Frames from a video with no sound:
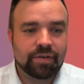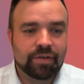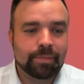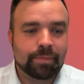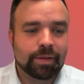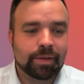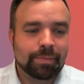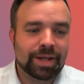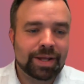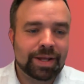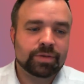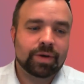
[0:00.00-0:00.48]
I'm
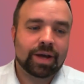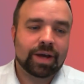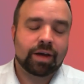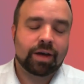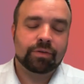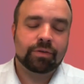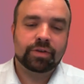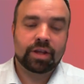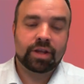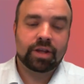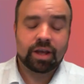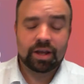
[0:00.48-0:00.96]
the mental
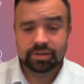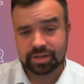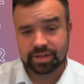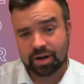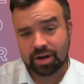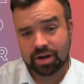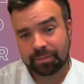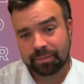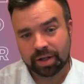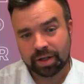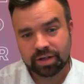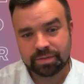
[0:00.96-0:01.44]
health nurse,
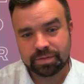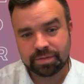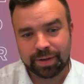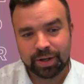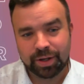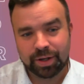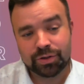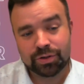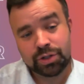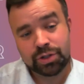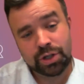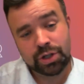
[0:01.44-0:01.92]
and I'm going to be
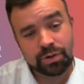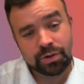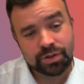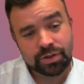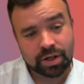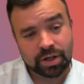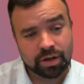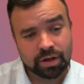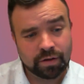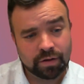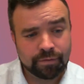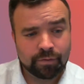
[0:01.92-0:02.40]
your
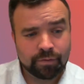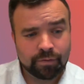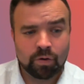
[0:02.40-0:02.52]
tutor